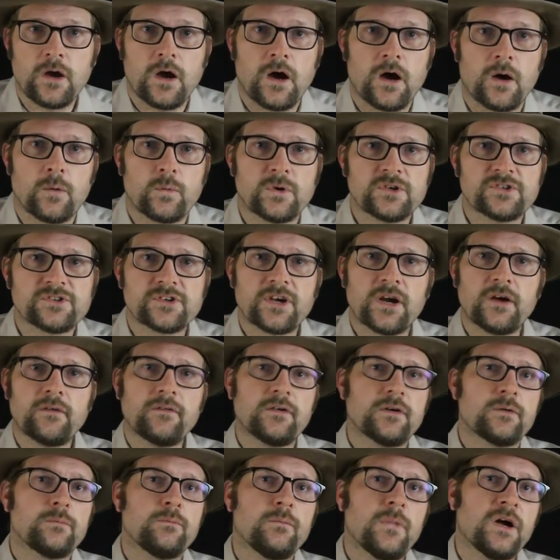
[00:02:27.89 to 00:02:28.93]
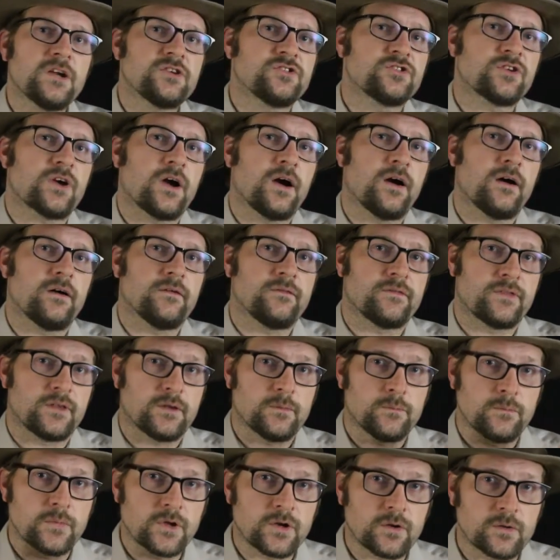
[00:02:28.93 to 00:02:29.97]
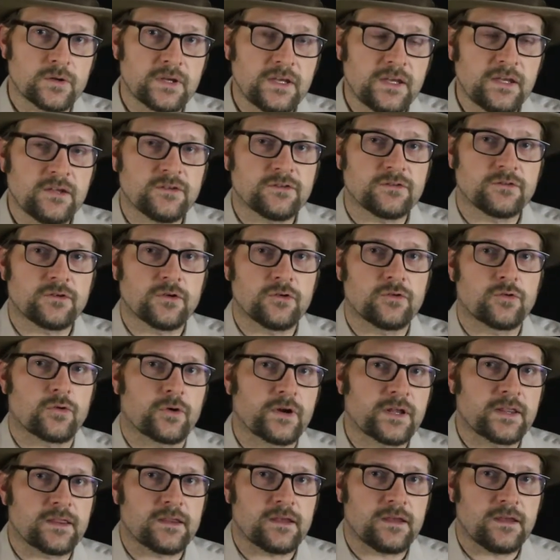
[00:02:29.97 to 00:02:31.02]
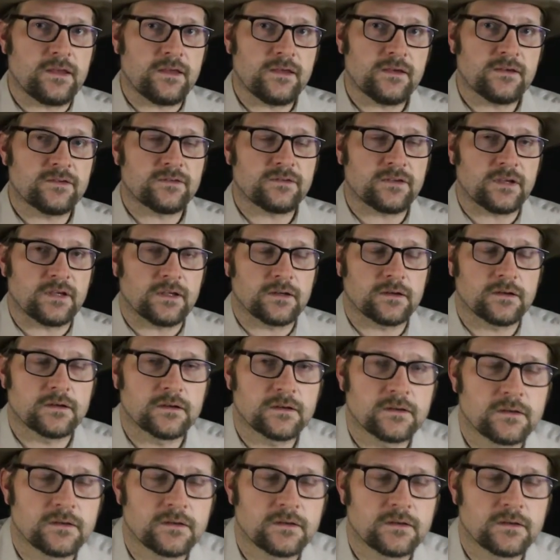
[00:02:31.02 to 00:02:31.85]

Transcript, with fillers: uh, which covered much of the Middle East during the Eocene.